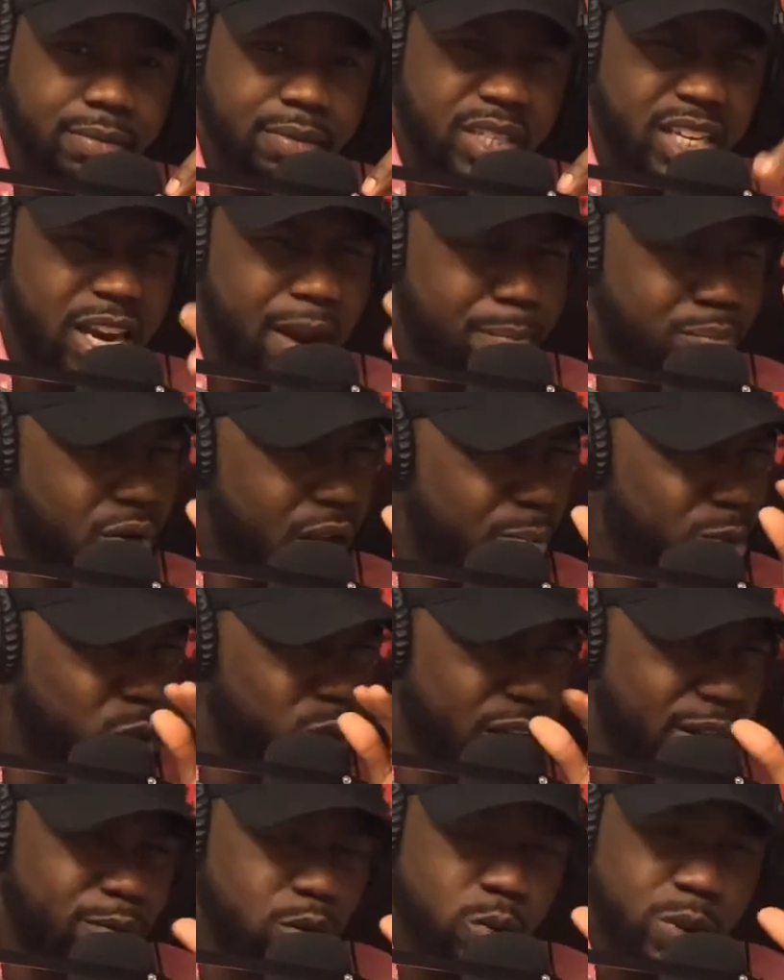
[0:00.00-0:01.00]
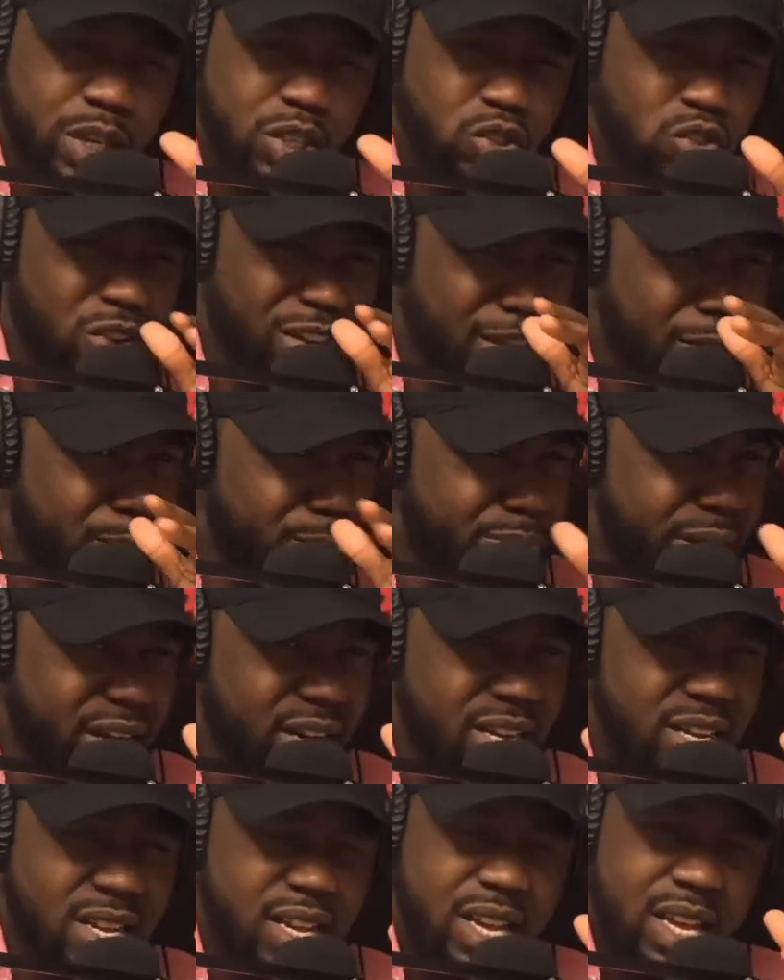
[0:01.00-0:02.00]
And I promise you, every week is going to get
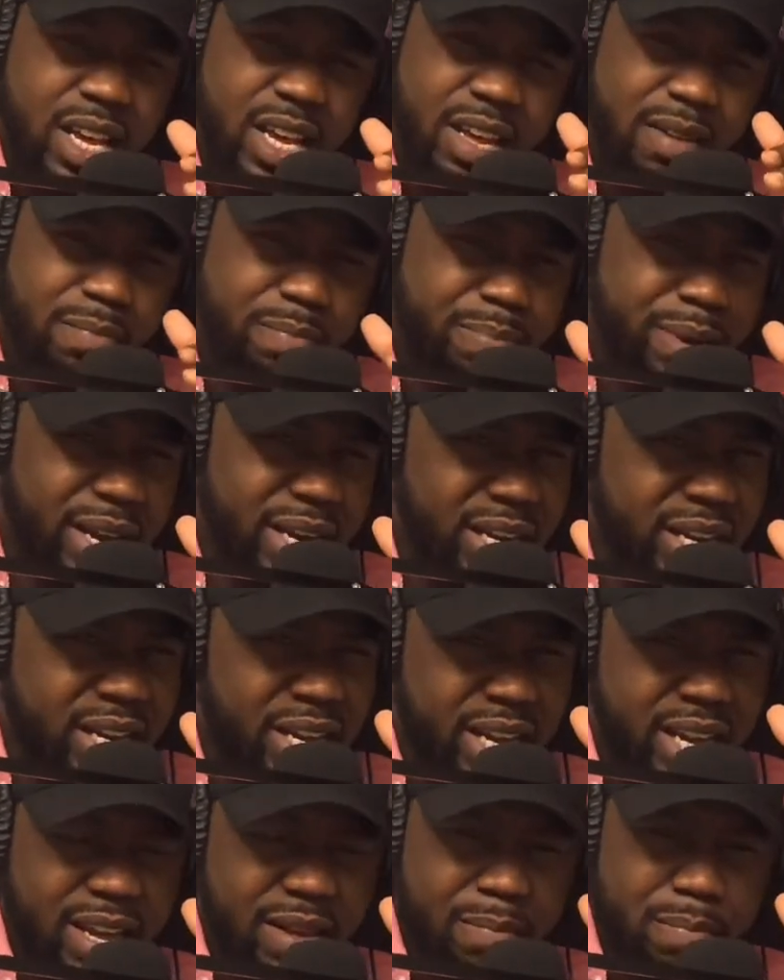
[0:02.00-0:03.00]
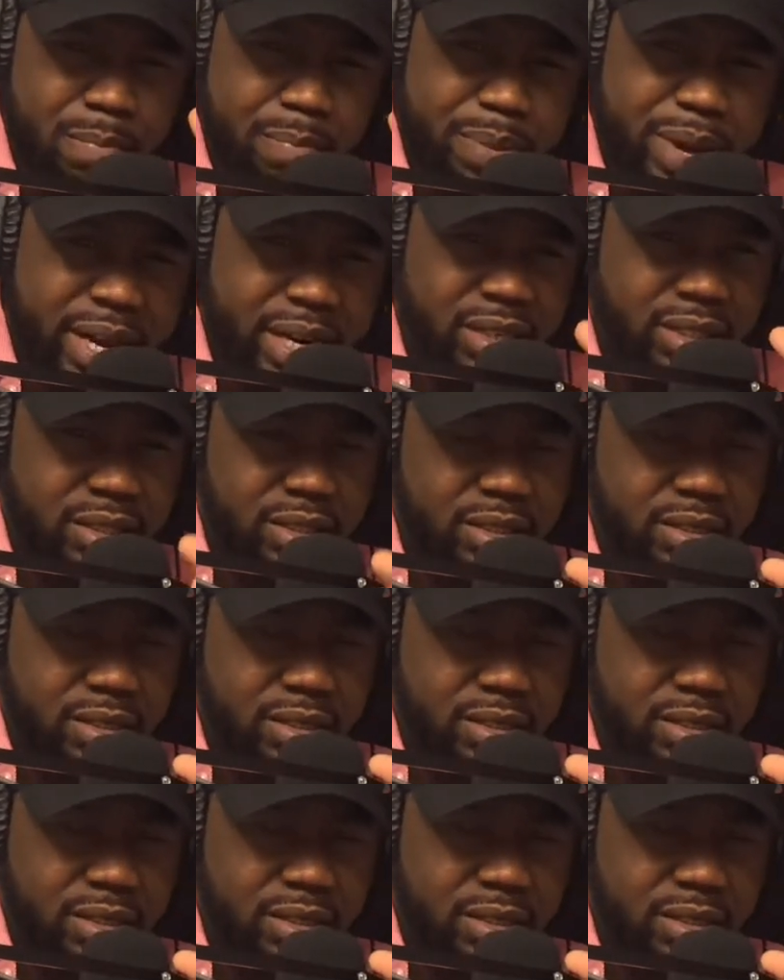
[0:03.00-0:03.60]
better and better and better.